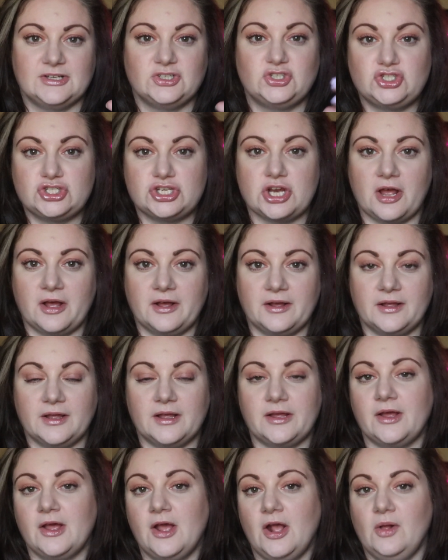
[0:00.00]

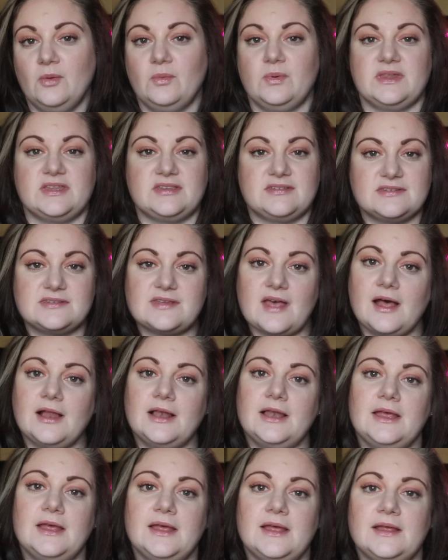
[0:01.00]
chunk with
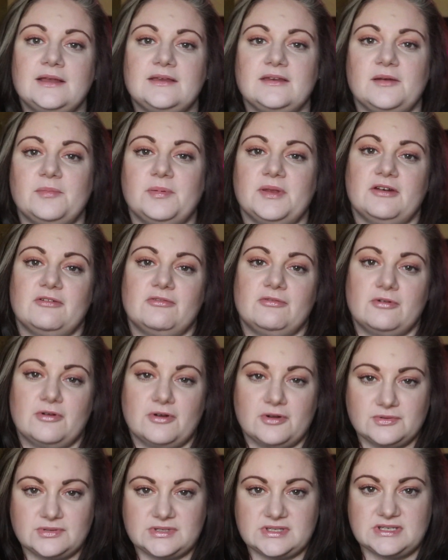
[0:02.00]
salad and a bit of
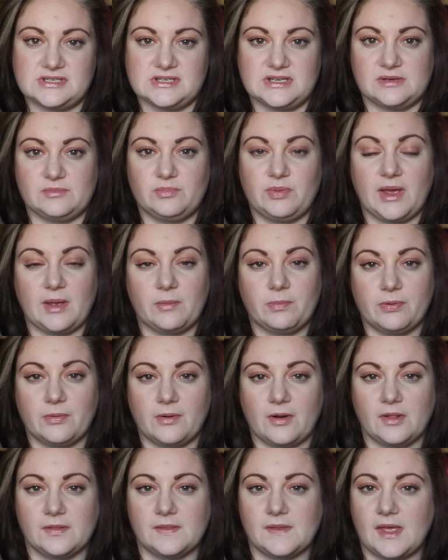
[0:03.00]
roasted
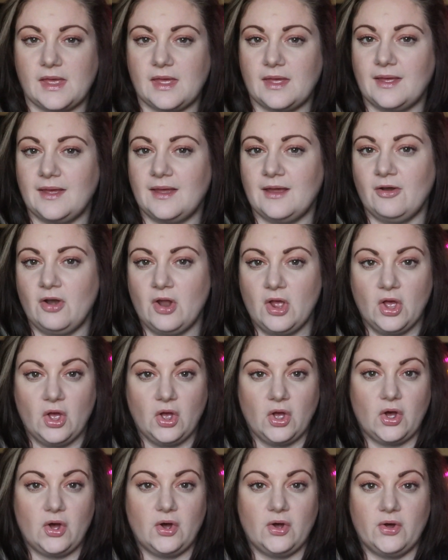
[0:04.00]
pepper on there
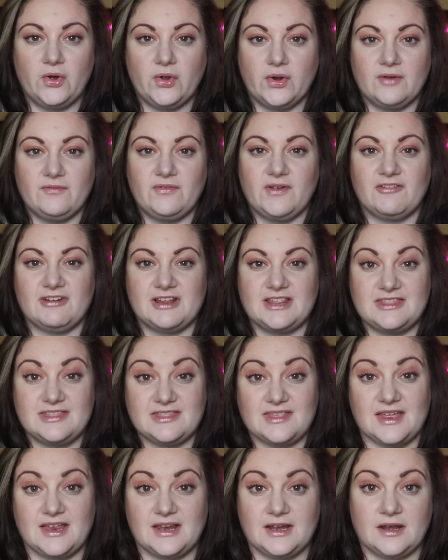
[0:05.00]
on a very
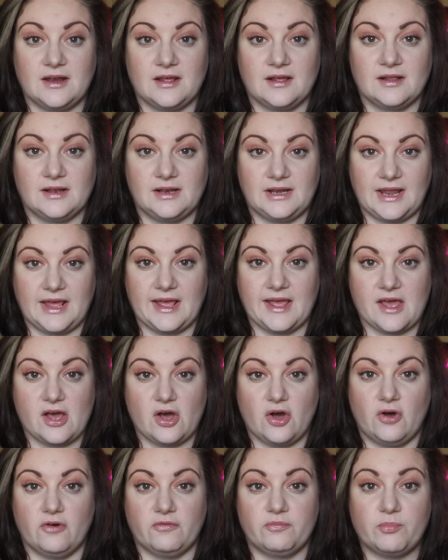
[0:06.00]
thin
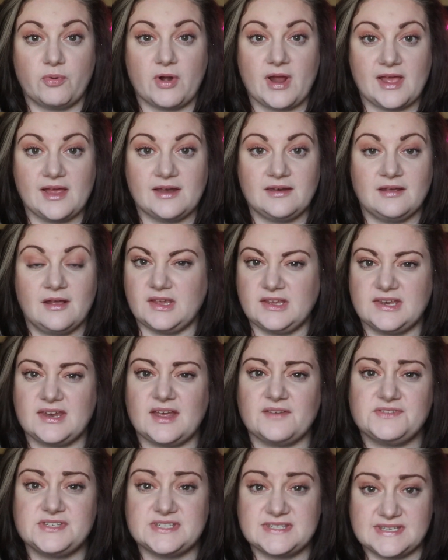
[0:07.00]
layer of bread. You'd
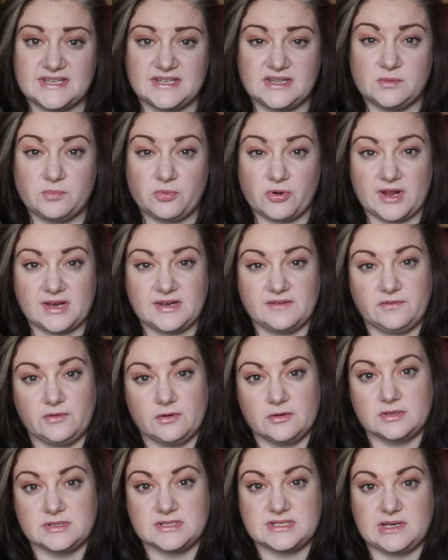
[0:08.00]
have to sin the bread if
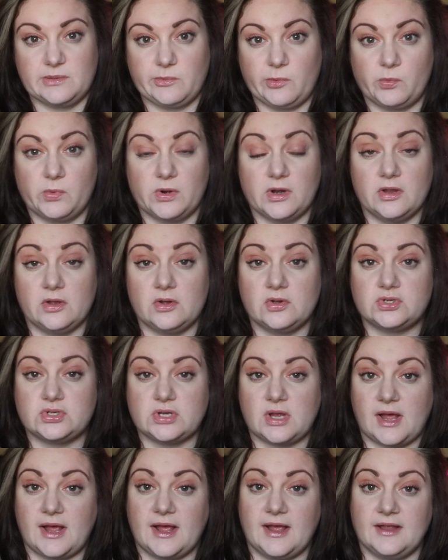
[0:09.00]
you're on Slimming
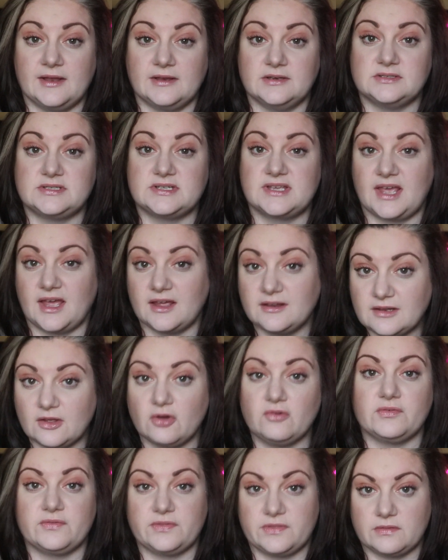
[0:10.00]
World and count
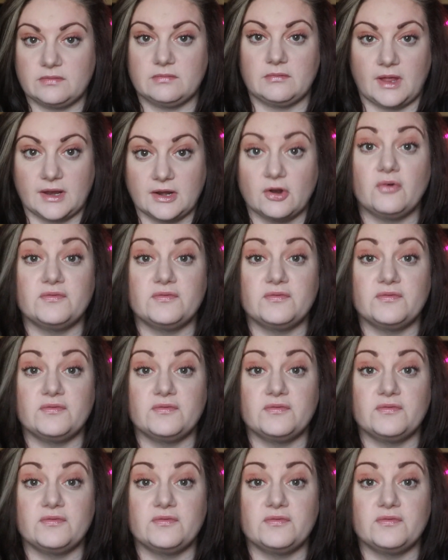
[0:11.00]
and